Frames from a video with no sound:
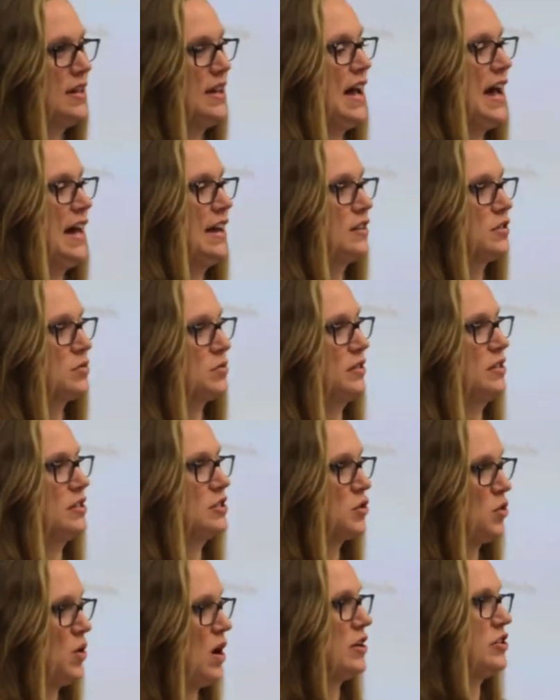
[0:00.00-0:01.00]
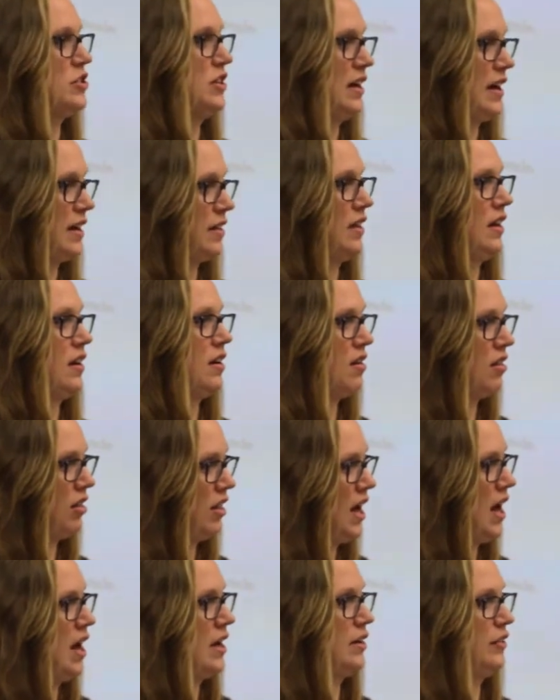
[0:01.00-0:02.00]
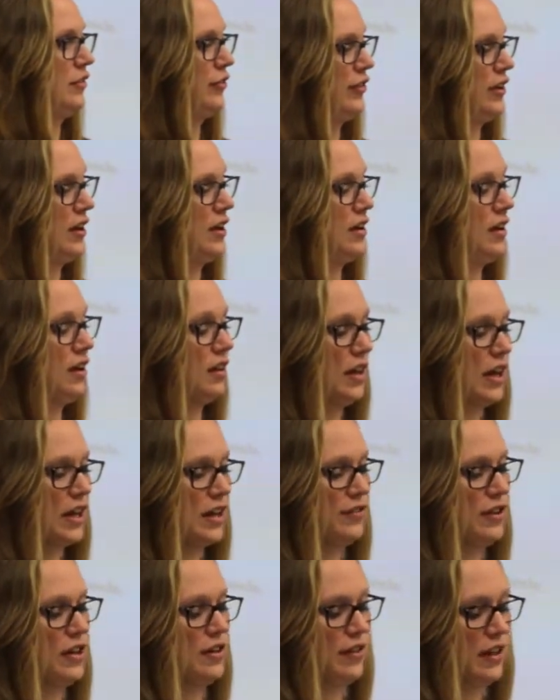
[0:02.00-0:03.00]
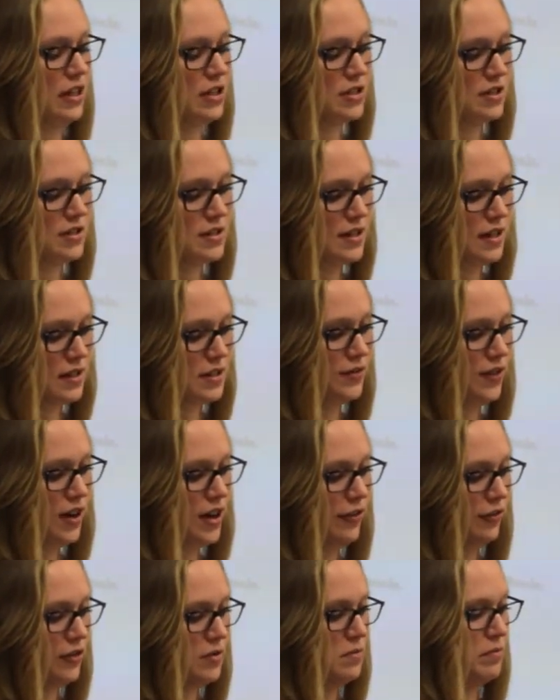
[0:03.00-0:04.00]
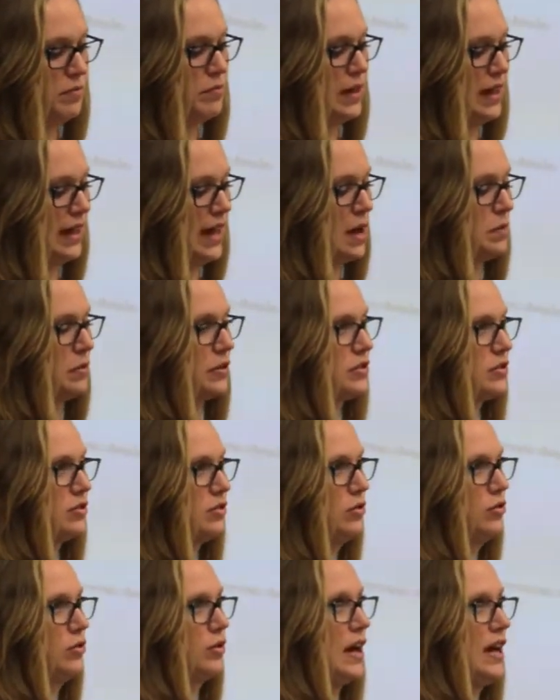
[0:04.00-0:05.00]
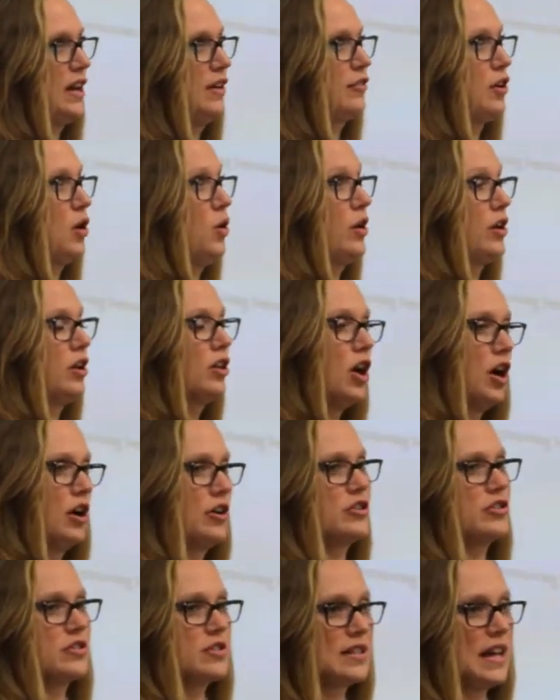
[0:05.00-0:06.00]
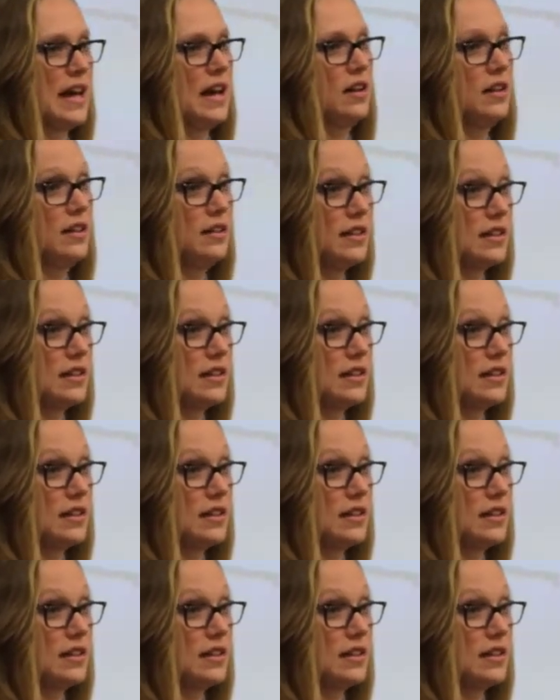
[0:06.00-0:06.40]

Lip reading: and it's really squashing, I think, a lot of innovations thus far from being able to go on a larger scale, at